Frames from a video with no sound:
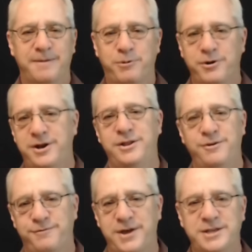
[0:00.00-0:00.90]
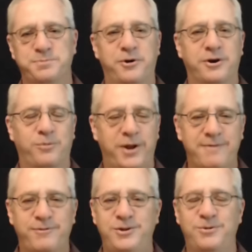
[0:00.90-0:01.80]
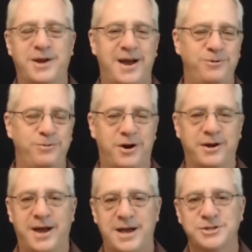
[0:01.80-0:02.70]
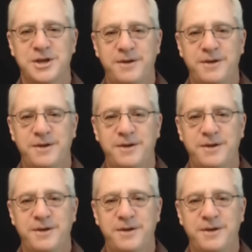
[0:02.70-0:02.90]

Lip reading: Put it in your Facebook. Whatever you young guys,